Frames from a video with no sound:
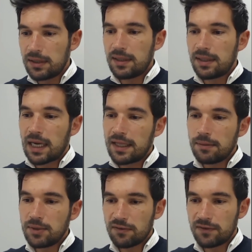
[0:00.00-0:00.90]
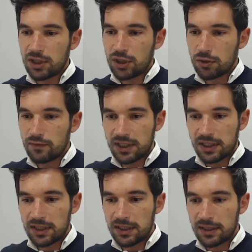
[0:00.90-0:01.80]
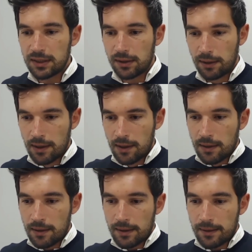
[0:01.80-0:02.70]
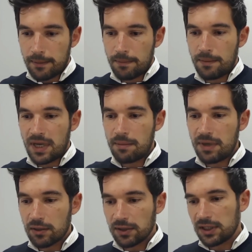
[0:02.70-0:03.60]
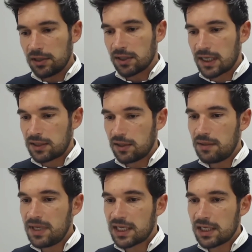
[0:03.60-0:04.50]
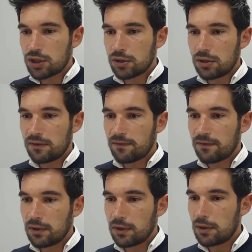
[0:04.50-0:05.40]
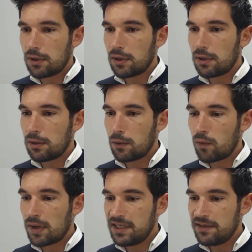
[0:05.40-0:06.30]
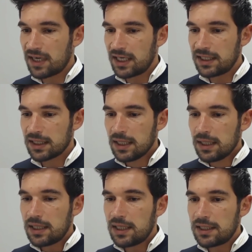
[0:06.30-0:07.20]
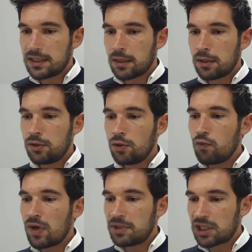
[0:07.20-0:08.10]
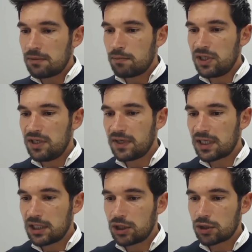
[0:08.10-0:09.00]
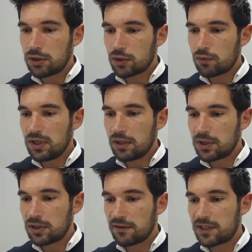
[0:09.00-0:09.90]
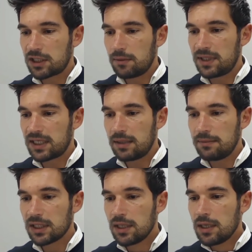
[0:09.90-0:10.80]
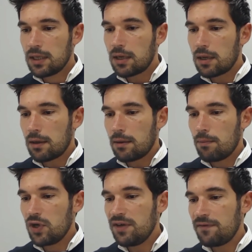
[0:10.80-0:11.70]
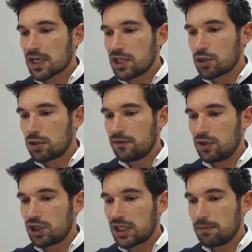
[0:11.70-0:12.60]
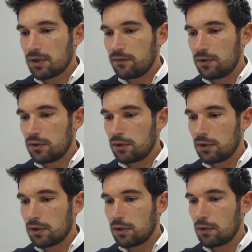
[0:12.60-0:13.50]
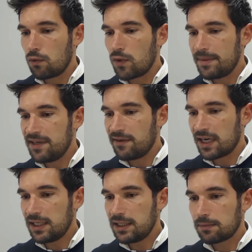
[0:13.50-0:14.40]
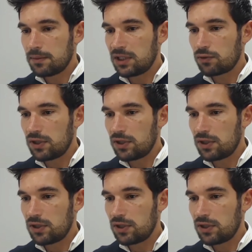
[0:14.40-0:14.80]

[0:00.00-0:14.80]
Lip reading: an observation which is maybe considered as a limitation of web device is the web shape modifications. We observe sometimes modification of the shape of the web device between